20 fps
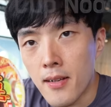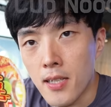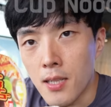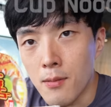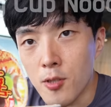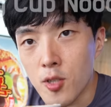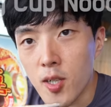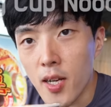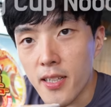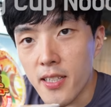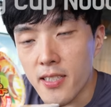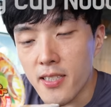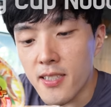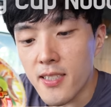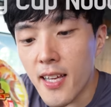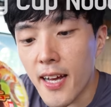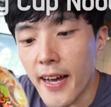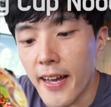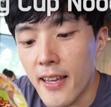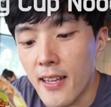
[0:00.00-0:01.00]
Let me try this
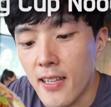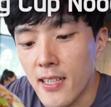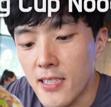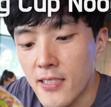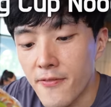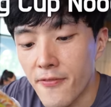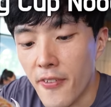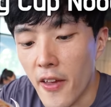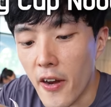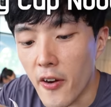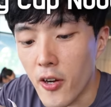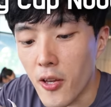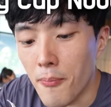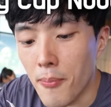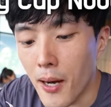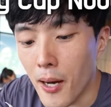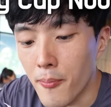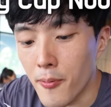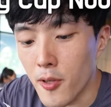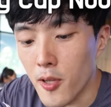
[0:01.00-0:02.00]
Thailand's very
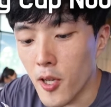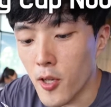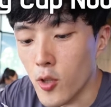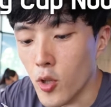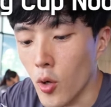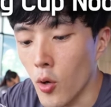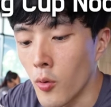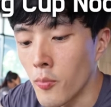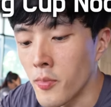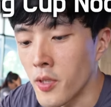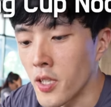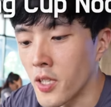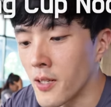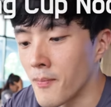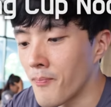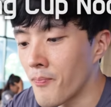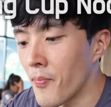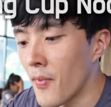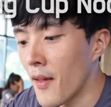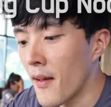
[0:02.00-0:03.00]
popular tom
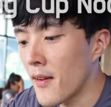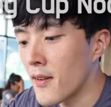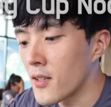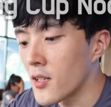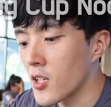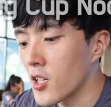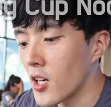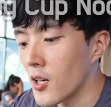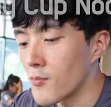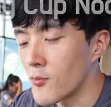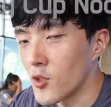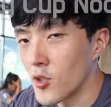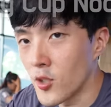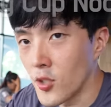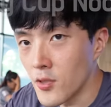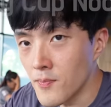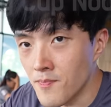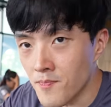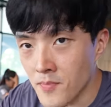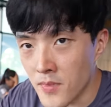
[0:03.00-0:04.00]
yum cup
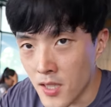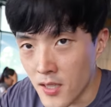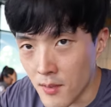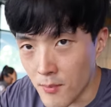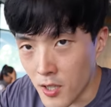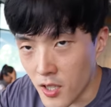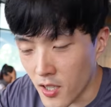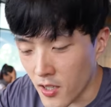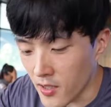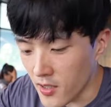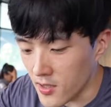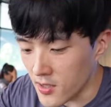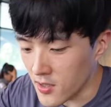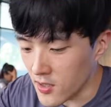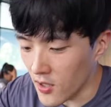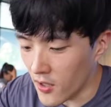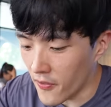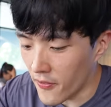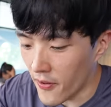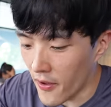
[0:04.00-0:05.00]
noodle. Let me tear this
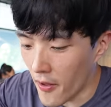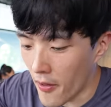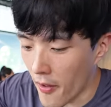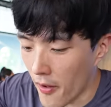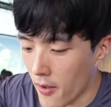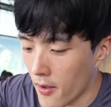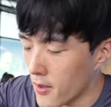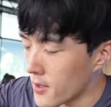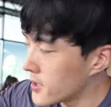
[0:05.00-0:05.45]
off